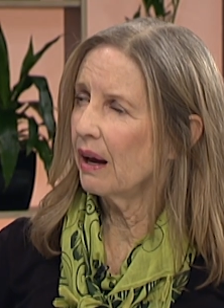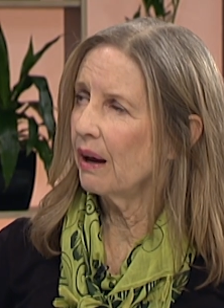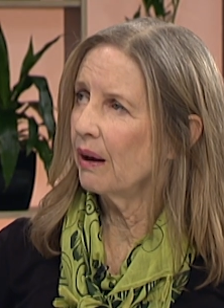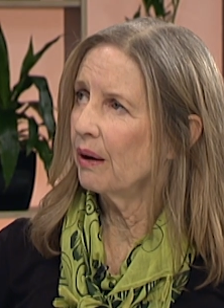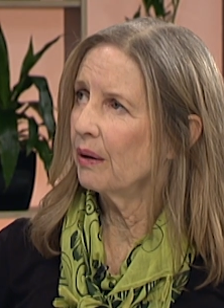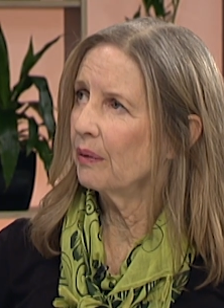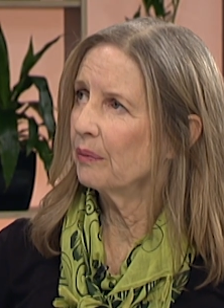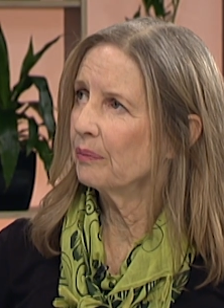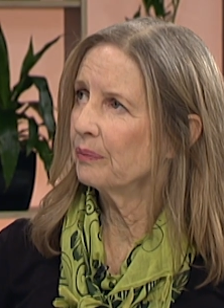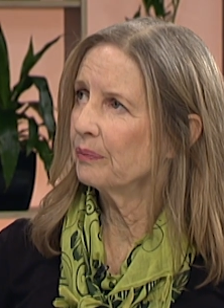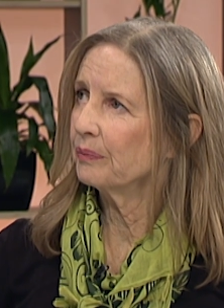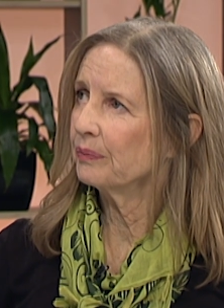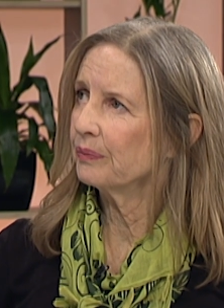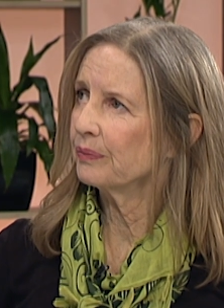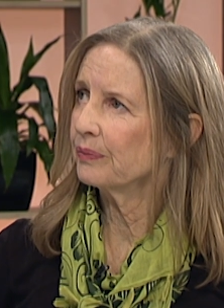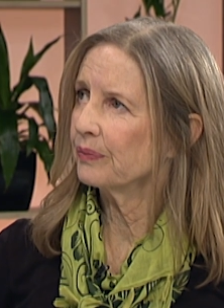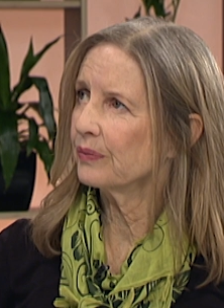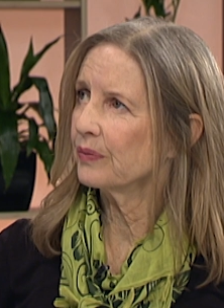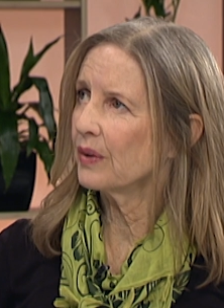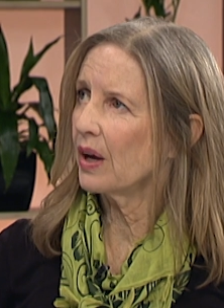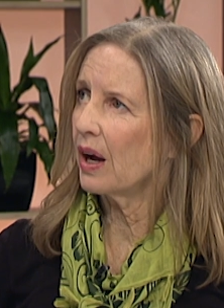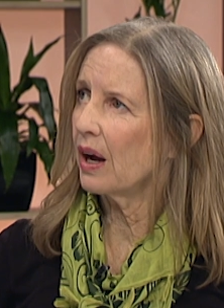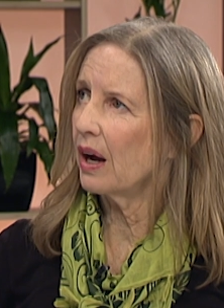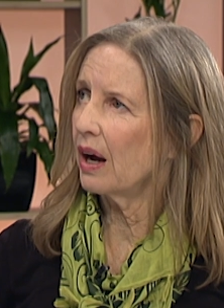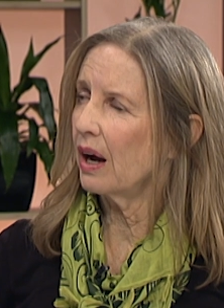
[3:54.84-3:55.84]
Um, um,
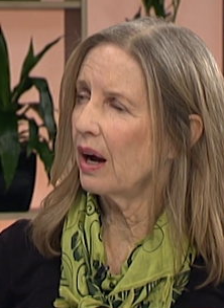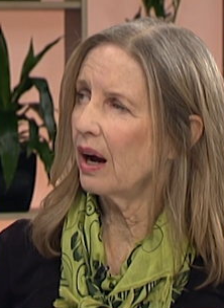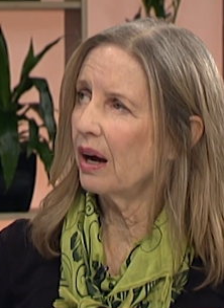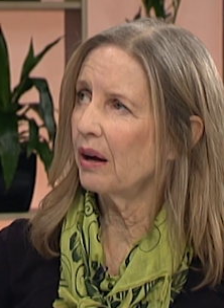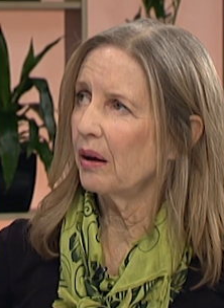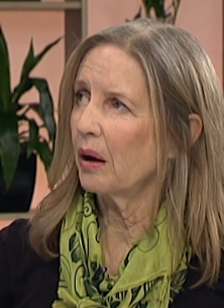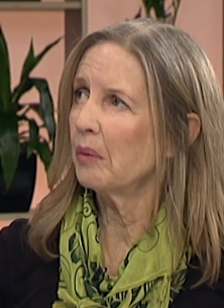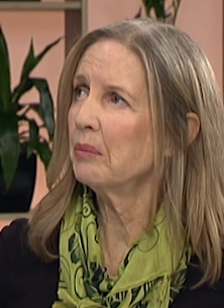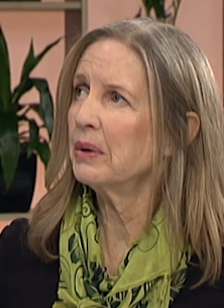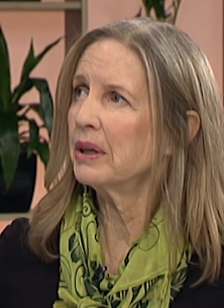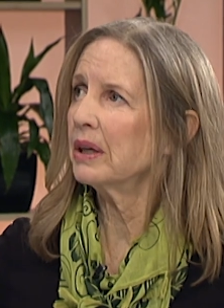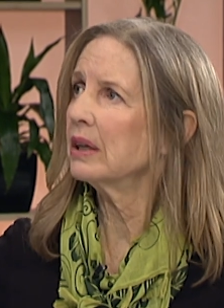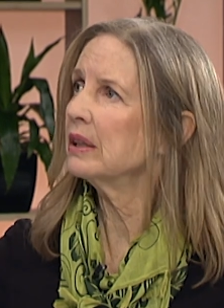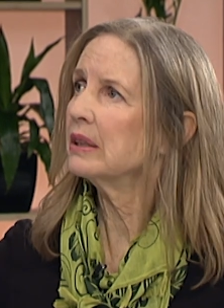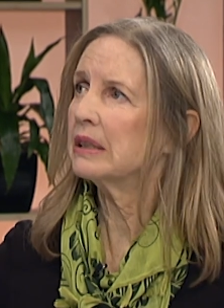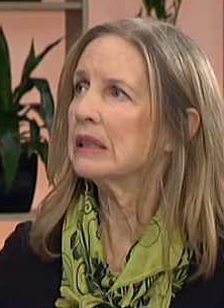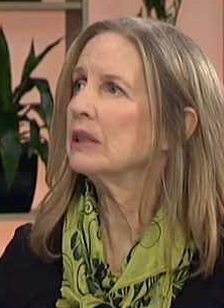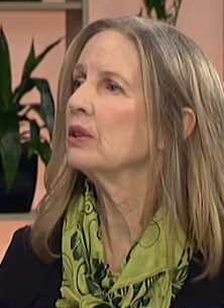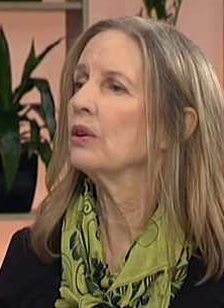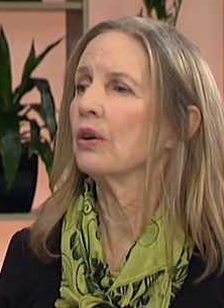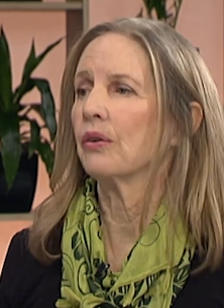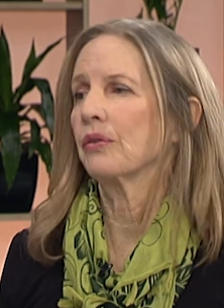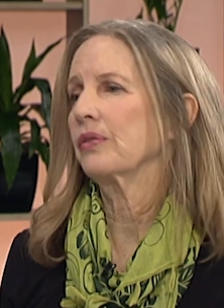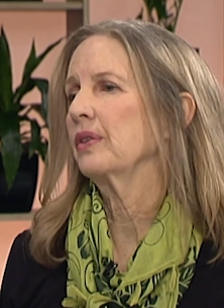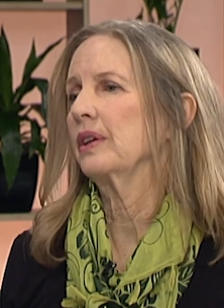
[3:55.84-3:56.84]
I, I, mean, I did
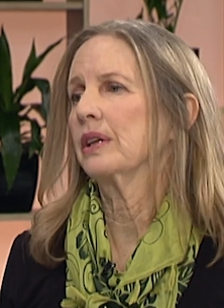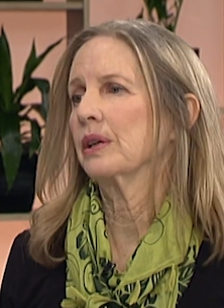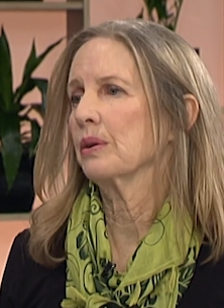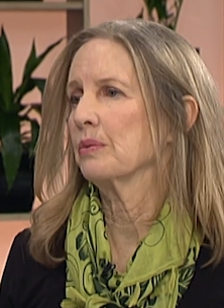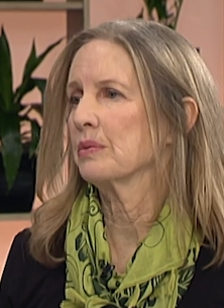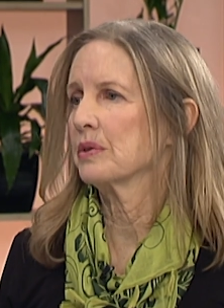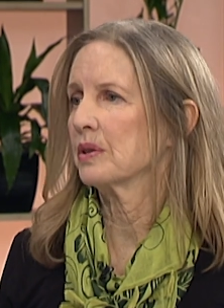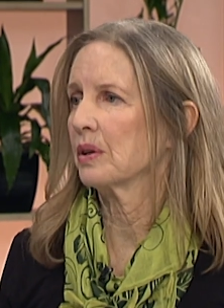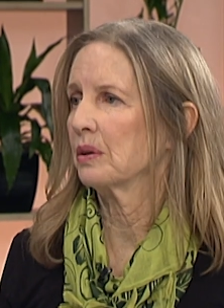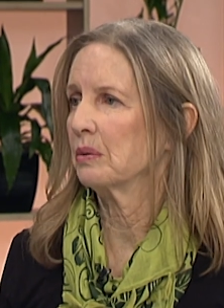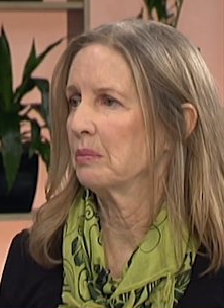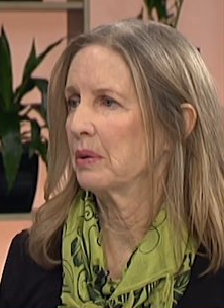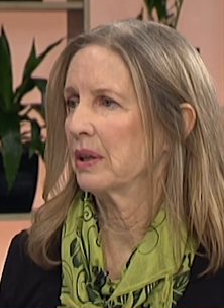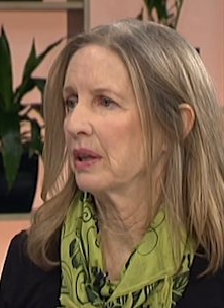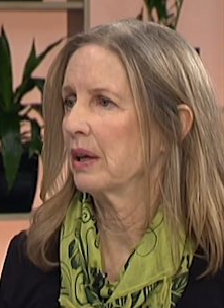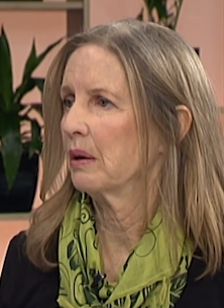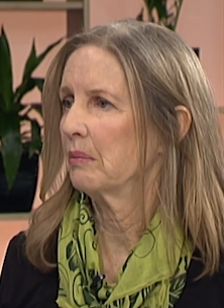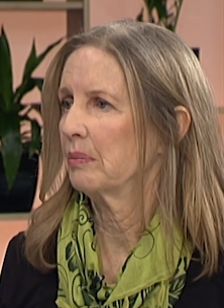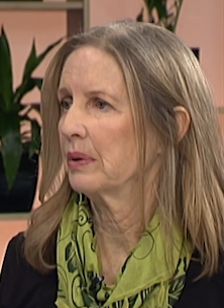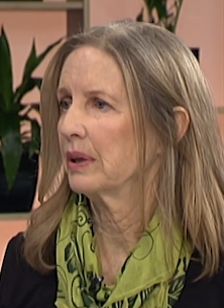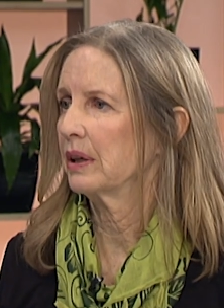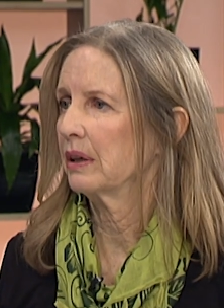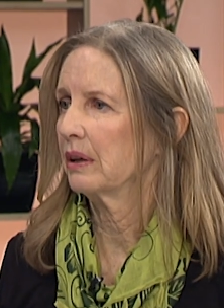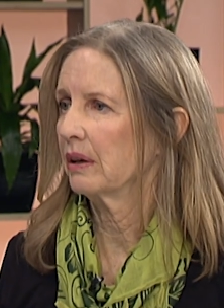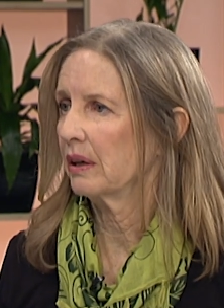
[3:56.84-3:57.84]
not think it was going to be that
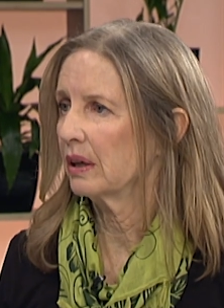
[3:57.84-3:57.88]
big.